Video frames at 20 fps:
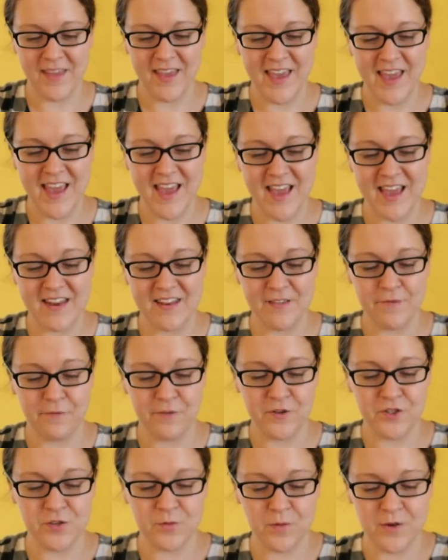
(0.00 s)
And the
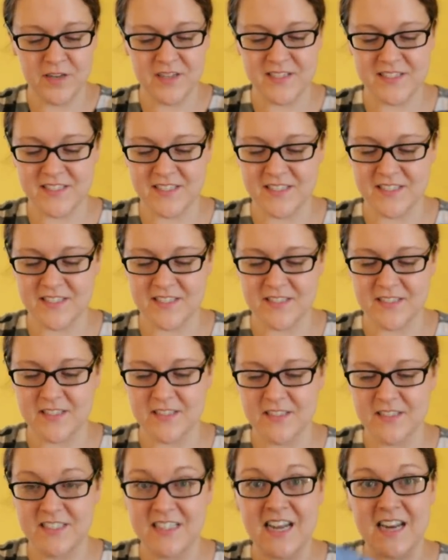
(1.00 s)
first one is this
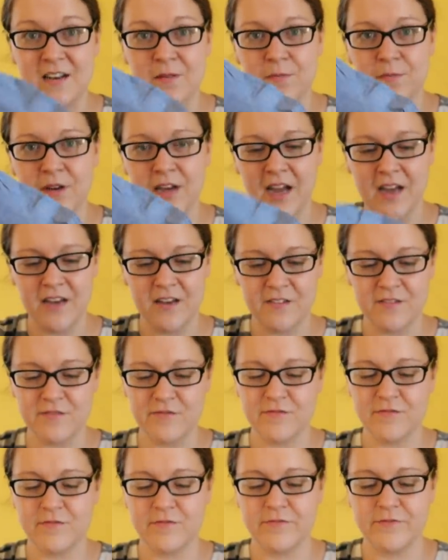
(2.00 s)
denim kind
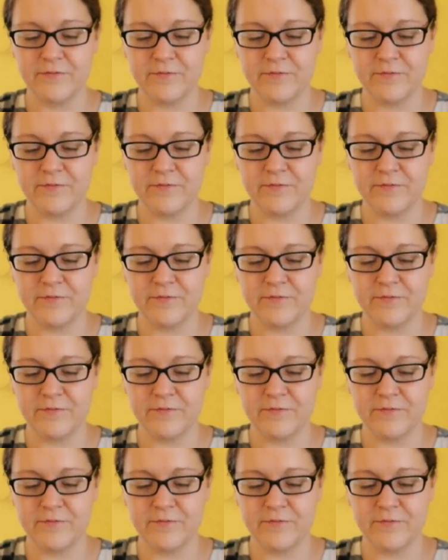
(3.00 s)
of